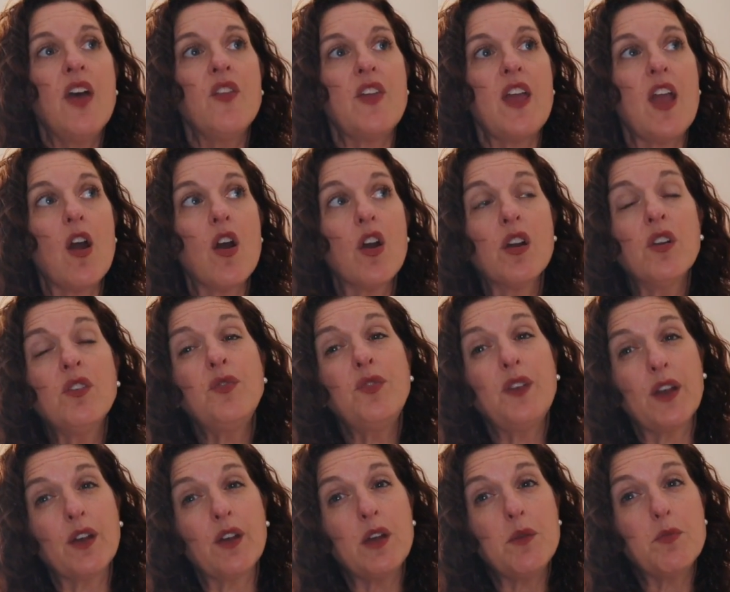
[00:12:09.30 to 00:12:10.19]
They are
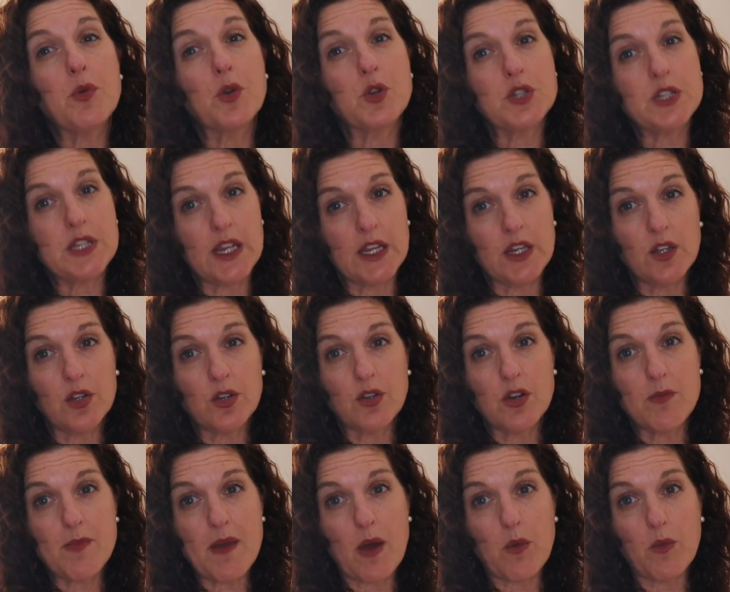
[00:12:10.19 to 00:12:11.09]
very
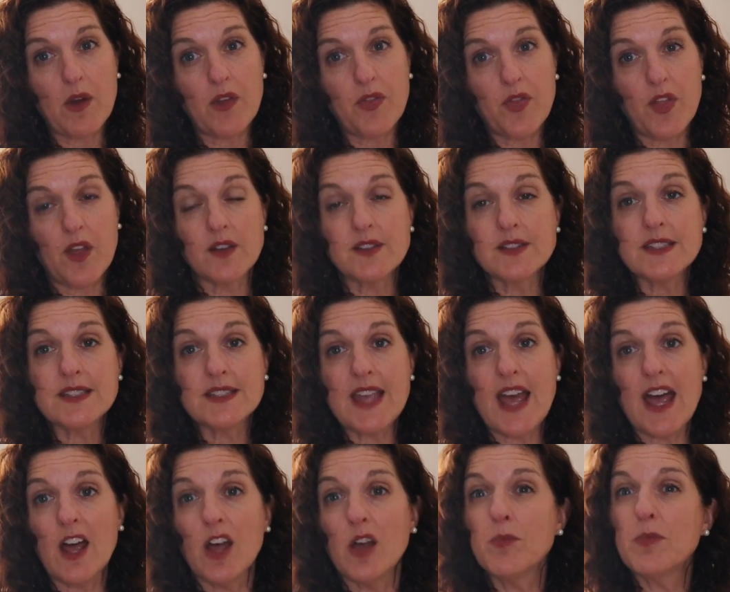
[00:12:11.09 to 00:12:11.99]
particular about what they'll
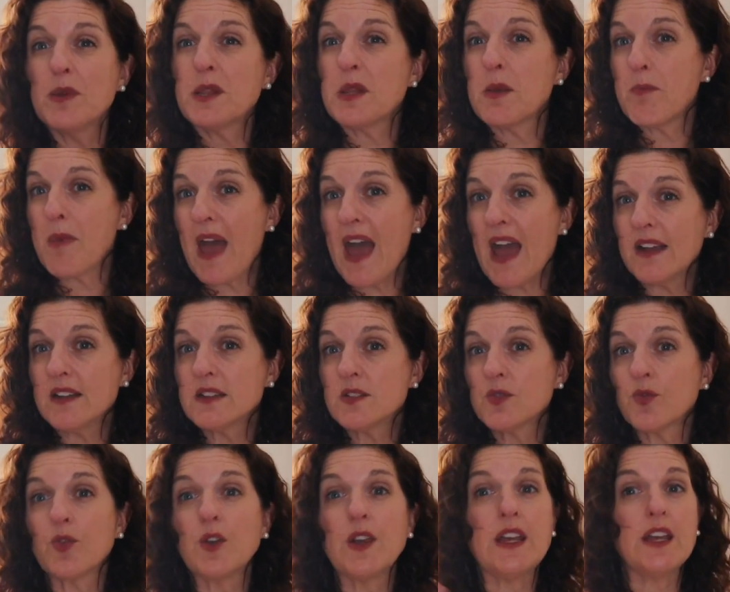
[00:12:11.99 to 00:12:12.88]
sell, but the bag
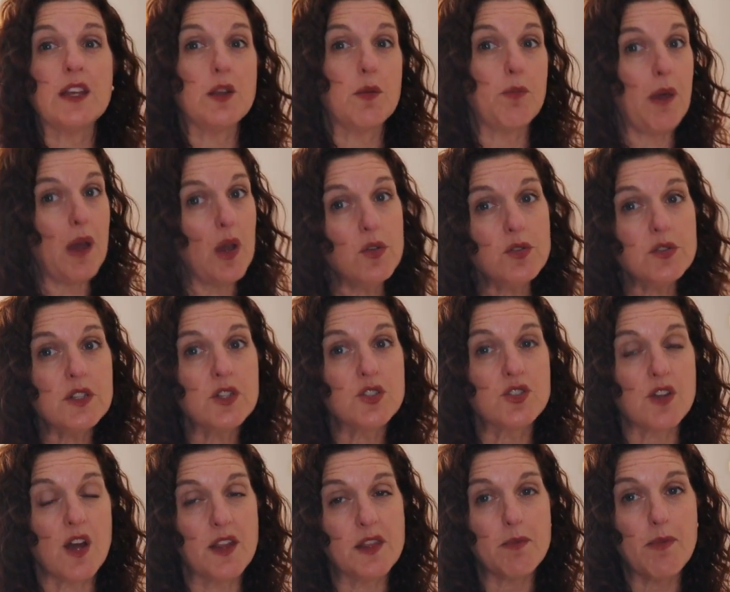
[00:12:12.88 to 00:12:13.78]
is free and the
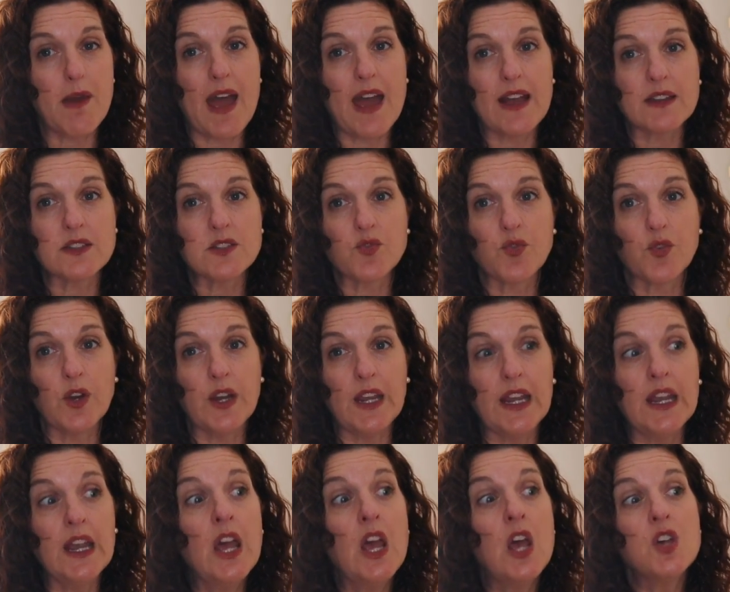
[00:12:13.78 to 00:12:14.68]
postage on the bag is
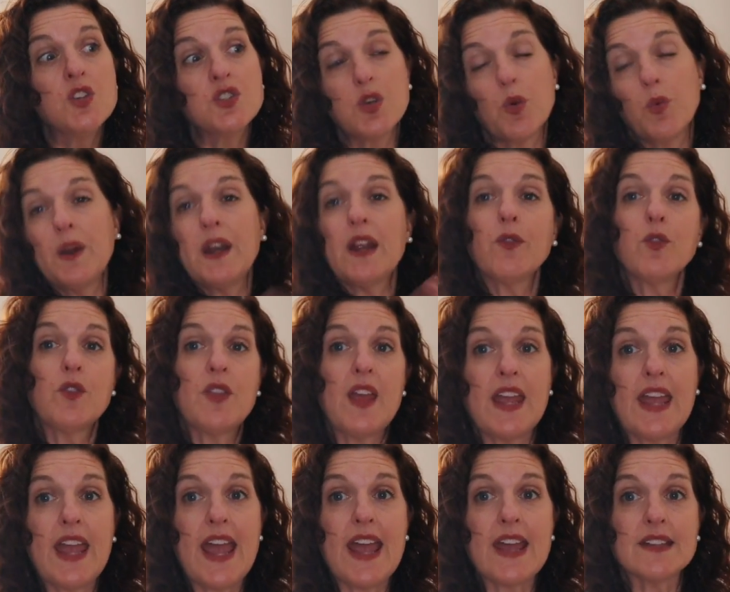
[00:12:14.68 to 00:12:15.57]
free. So whatever
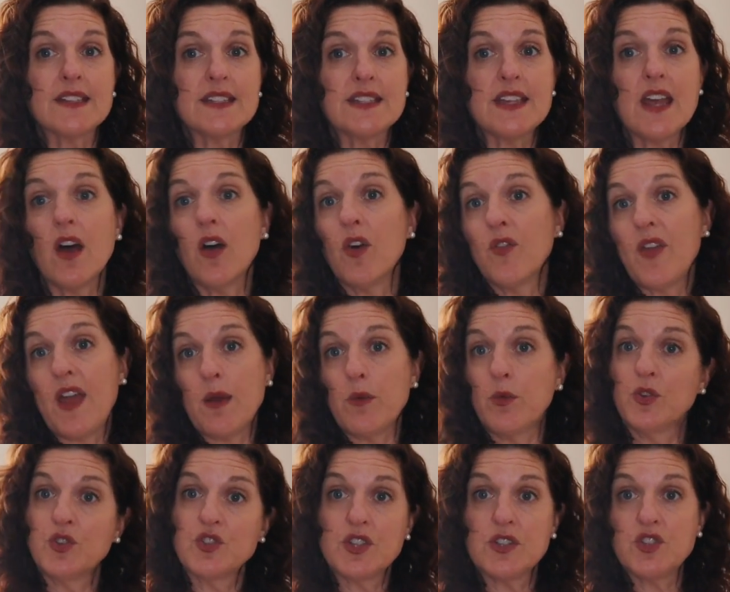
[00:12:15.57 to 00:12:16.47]
they can't sell, they
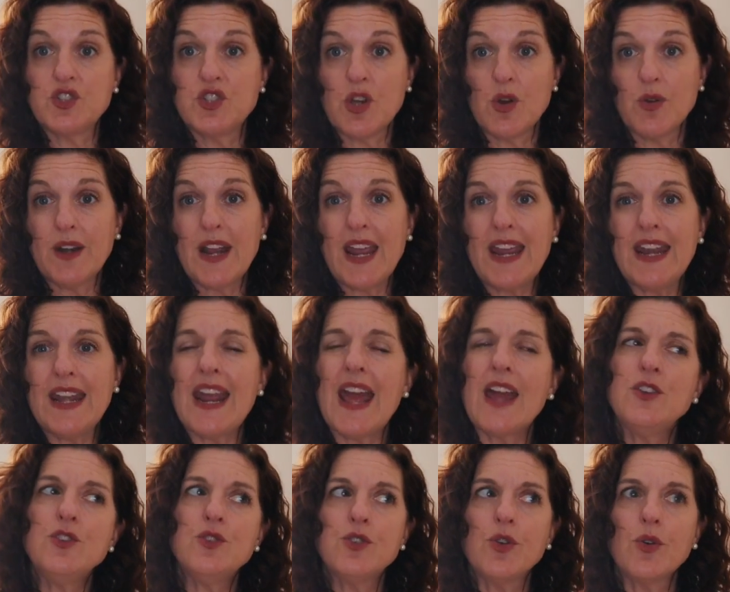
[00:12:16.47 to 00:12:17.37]
will just donate,
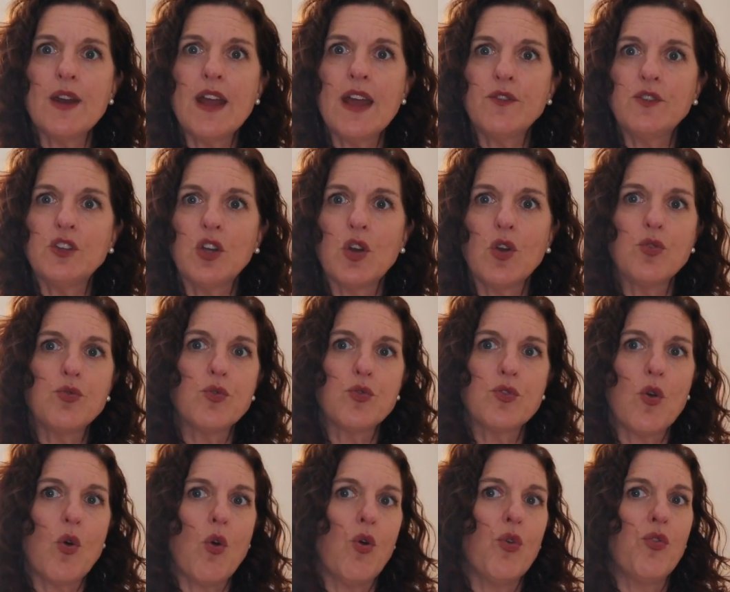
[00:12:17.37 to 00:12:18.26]
and you don't have to go
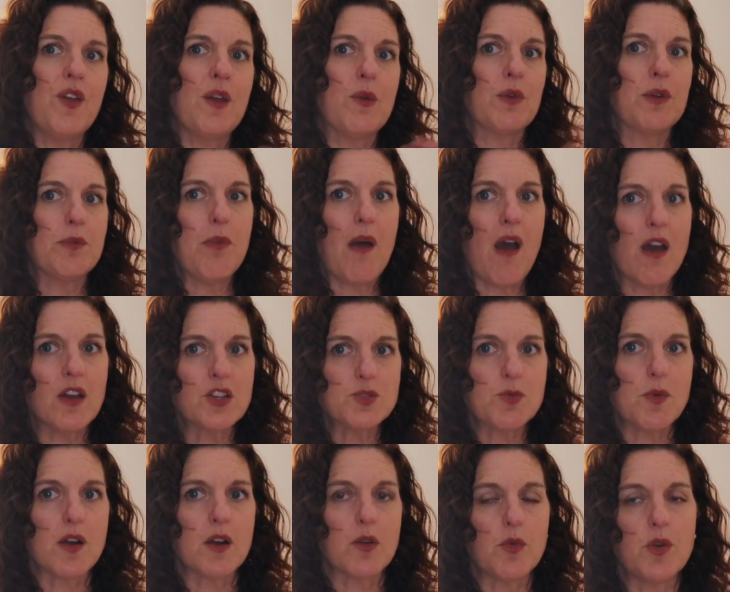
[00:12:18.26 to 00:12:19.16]
through the whole thing with
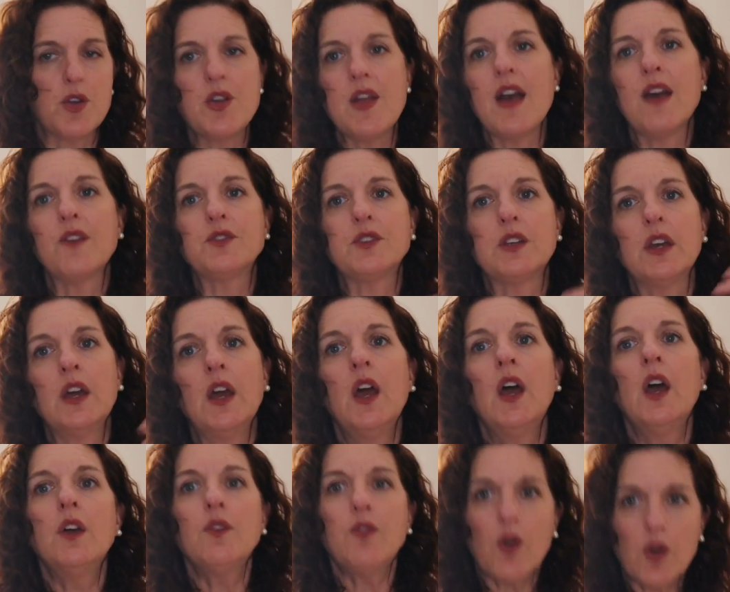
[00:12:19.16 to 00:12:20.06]
Poshmark where you have to
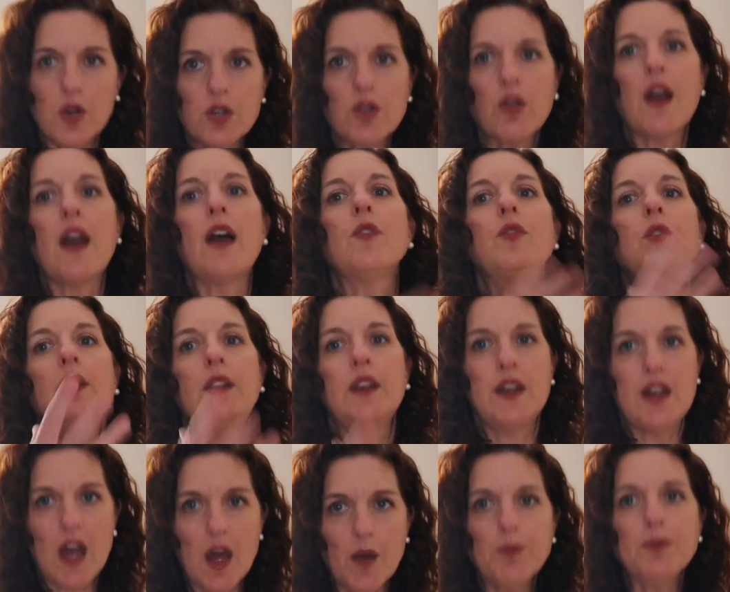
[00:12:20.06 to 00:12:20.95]
photograph it
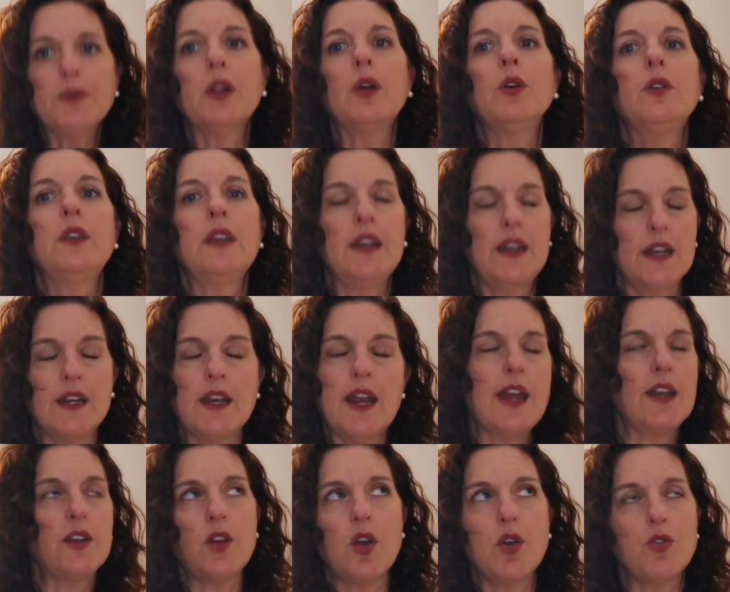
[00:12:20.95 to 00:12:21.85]
and upload it
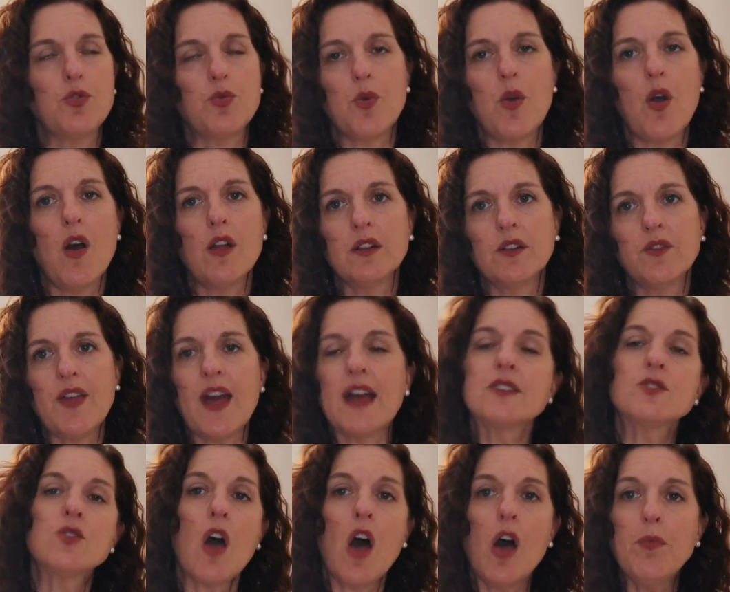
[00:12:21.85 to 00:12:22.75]
and go through all of
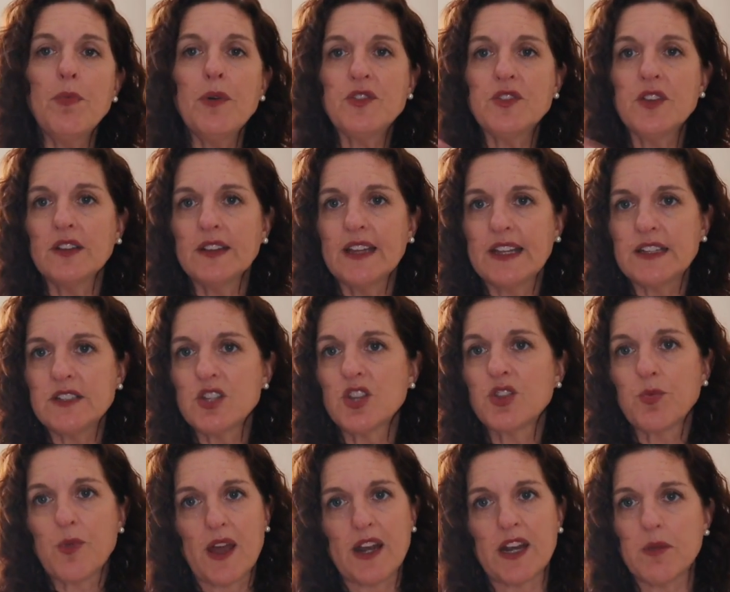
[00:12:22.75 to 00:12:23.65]
that. So I'll put the link
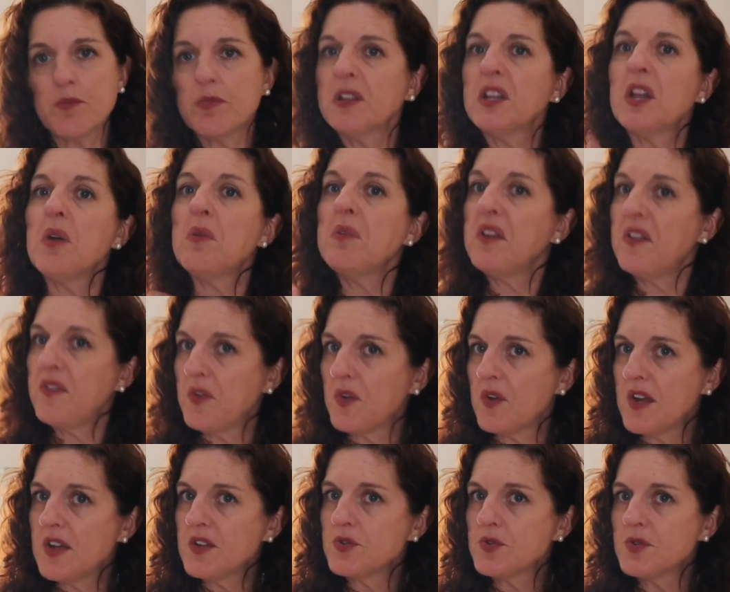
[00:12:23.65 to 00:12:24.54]
to ThredUp below if
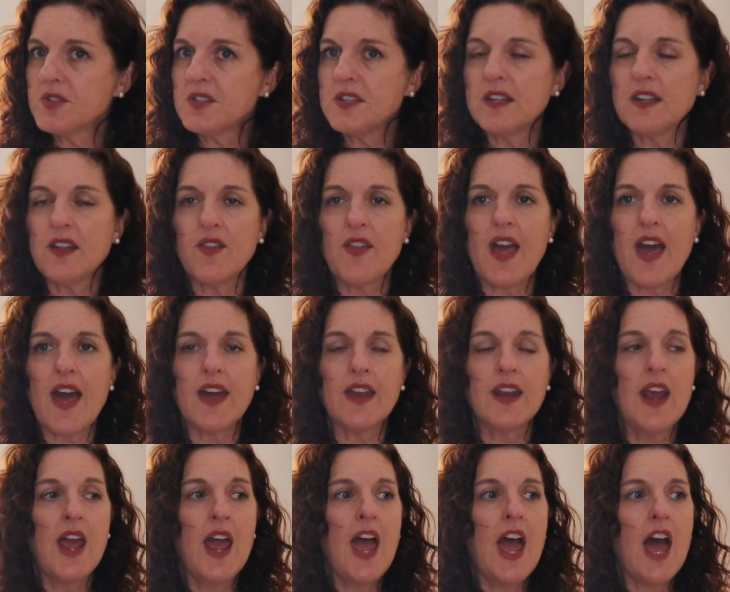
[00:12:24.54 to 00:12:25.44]
you're interested in
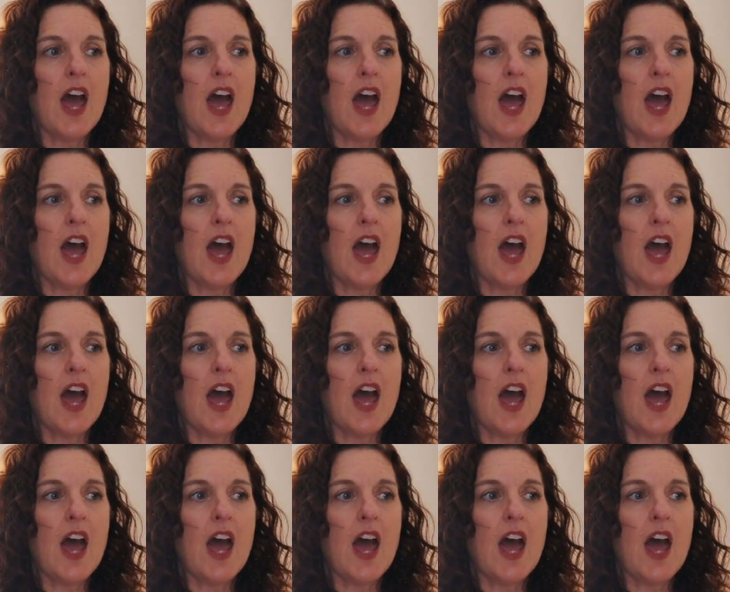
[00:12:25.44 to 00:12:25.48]
that.